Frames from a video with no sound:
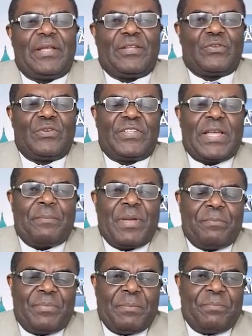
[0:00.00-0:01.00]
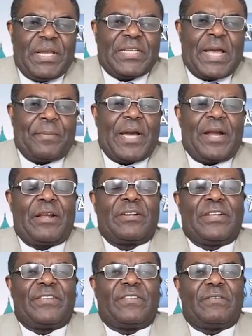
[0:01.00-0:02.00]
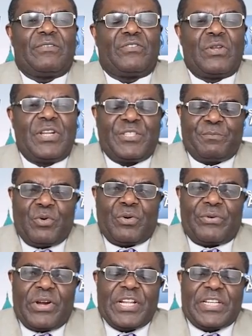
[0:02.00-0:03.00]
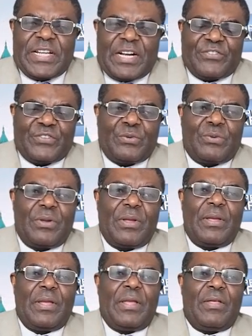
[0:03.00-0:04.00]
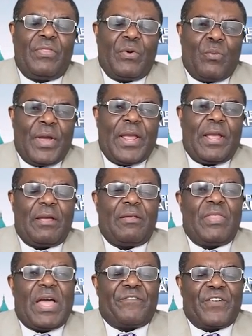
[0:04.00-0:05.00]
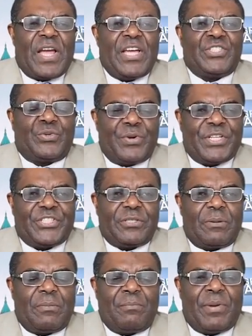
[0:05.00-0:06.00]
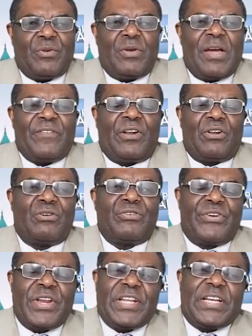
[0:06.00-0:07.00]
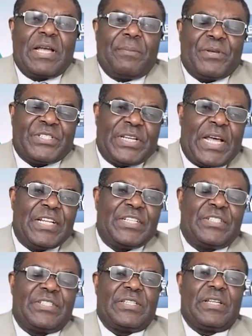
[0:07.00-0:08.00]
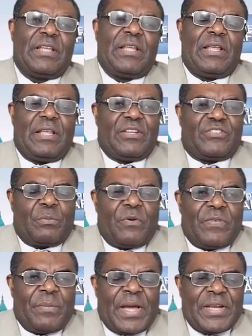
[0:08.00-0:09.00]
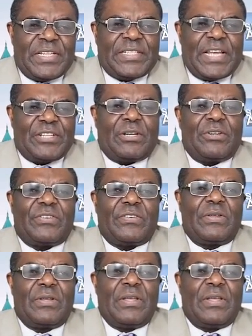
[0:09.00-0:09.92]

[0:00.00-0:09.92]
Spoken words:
So these are big-time characters. So this book really tells you the way Africa is rich, but you have a lot of greedy personalities. Some of them are dictators.